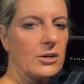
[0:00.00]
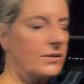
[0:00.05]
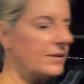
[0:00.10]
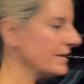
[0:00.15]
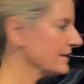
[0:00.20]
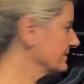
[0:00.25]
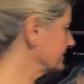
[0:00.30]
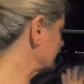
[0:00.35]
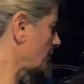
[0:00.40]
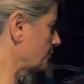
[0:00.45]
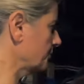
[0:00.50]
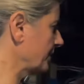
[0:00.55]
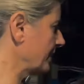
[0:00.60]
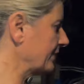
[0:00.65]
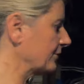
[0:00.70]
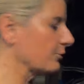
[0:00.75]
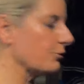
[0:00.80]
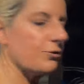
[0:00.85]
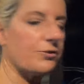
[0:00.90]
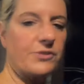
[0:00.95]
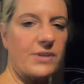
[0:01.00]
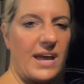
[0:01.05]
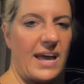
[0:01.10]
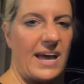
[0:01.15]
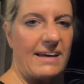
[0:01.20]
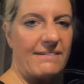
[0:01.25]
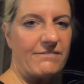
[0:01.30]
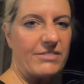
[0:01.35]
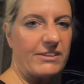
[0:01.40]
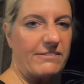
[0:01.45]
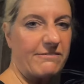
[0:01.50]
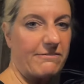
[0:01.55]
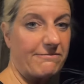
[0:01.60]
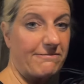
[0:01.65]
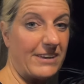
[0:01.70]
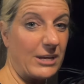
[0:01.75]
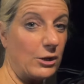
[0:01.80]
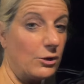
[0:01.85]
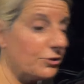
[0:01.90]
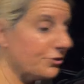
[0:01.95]
on these coat hangers that have the
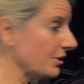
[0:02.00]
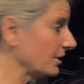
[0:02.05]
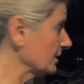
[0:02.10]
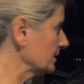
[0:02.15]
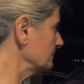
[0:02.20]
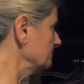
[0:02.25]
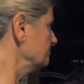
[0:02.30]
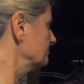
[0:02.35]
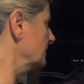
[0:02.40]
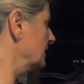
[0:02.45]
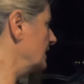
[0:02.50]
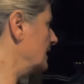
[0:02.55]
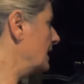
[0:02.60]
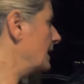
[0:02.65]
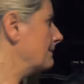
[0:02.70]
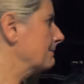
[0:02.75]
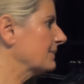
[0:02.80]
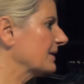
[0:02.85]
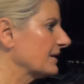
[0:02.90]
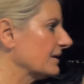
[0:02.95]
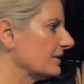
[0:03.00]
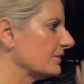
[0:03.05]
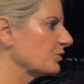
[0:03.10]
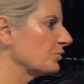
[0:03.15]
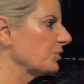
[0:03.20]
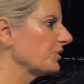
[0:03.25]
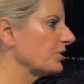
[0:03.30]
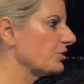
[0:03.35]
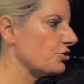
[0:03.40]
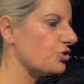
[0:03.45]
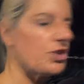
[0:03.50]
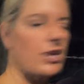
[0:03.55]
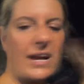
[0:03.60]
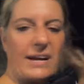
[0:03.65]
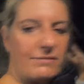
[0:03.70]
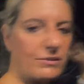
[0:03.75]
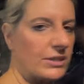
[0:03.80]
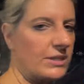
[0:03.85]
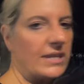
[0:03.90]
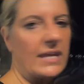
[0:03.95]
felt on them because when they're
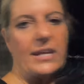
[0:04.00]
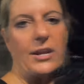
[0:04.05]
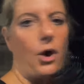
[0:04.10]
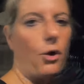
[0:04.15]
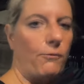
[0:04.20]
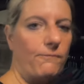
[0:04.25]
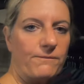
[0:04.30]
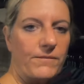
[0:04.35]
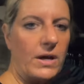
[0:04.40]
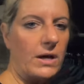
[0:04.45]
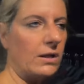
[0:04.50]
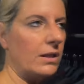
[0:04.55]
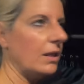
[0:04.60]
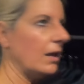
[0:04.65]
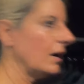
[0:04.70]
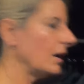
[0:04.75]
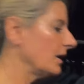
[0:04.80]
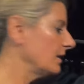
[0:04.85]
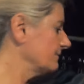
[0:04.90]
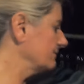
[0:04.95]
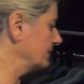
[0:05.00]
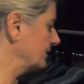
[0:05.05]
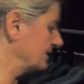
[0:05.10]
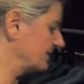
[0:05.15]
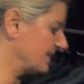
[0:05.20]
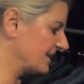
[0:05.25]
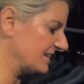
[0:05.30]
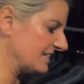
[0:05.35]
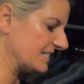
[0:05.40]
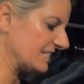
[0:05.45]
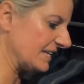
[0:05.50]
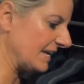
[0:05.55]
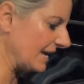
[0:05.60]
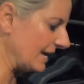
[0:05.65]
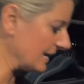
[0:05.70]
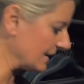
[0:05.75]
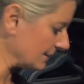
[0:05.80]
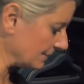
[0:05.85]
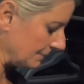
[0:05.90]
traveling, they don't fall off. They stay